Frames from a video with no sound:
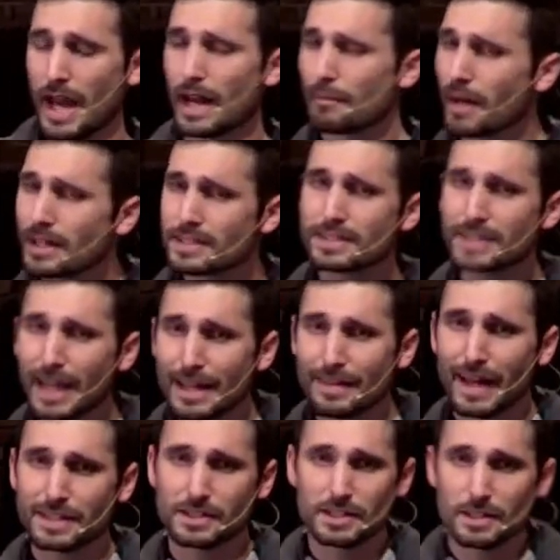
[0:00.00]
And I'm not
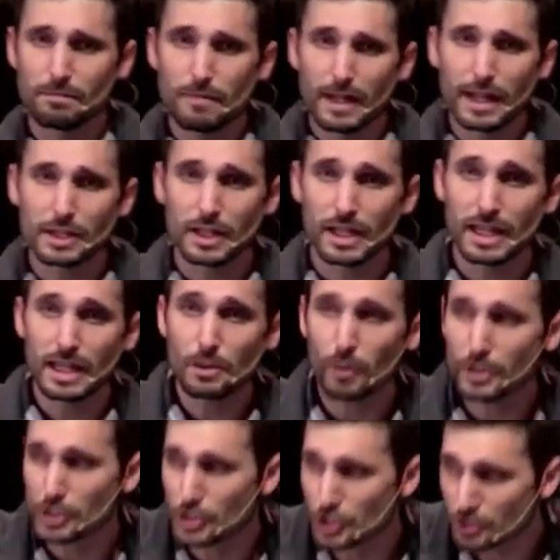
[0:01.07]
saying that to diminish
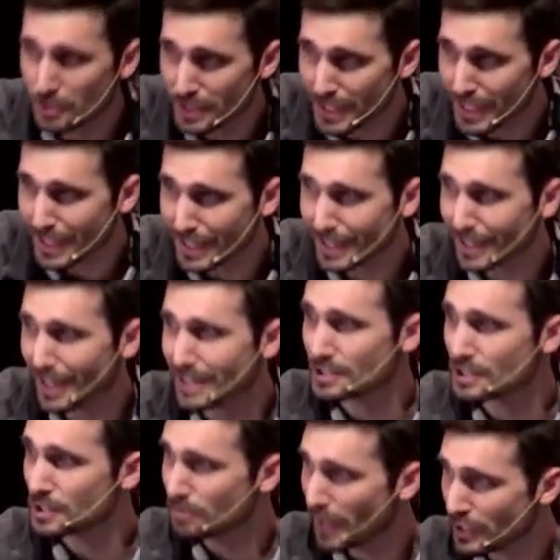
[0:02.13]
anyone's unique
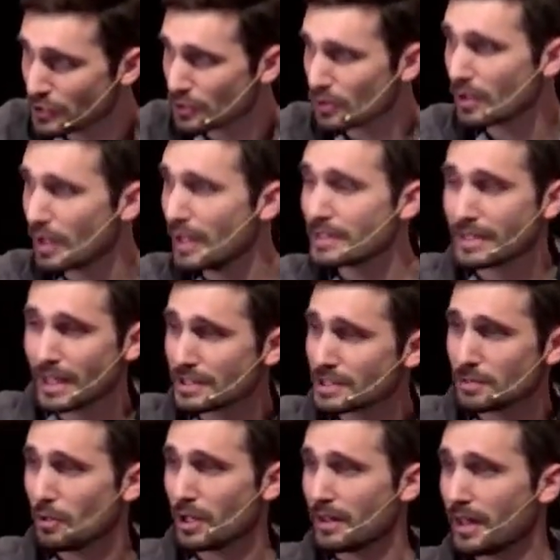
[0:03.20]
and special
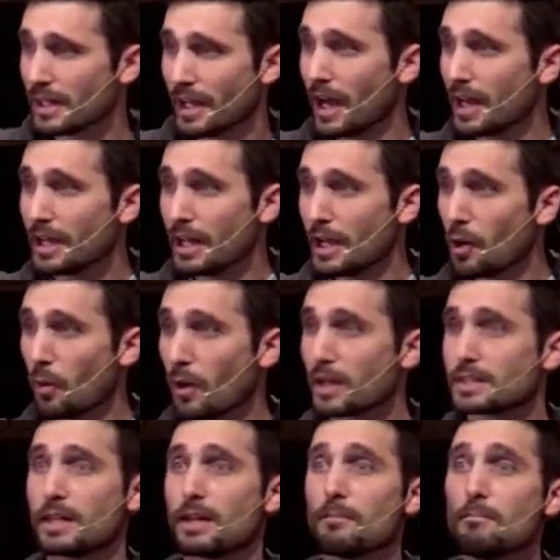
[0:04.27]
testimony, that God
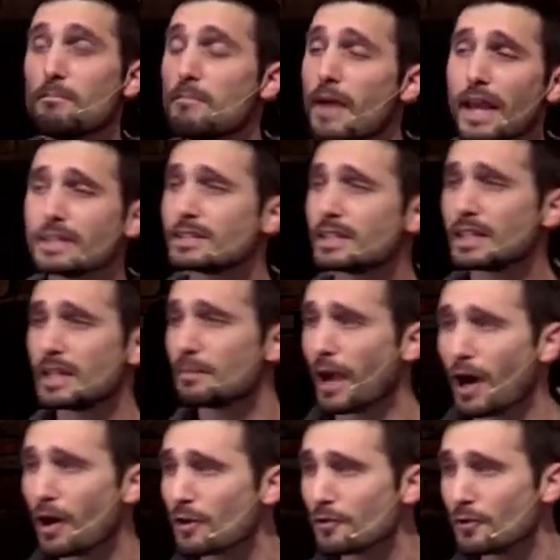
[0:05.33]
works in amazingly
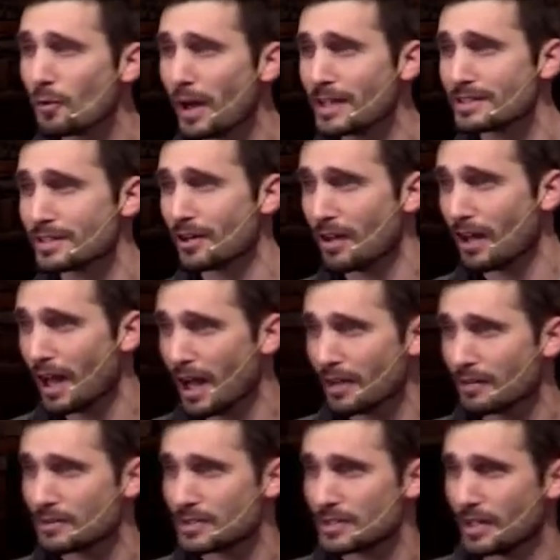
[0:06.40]
powerful ways in our
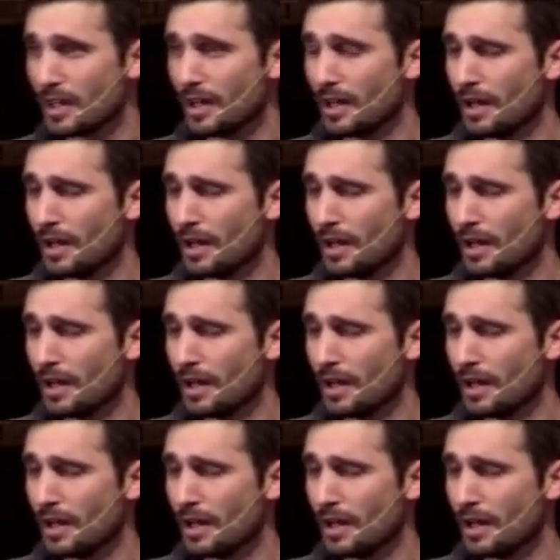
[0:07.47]
lives.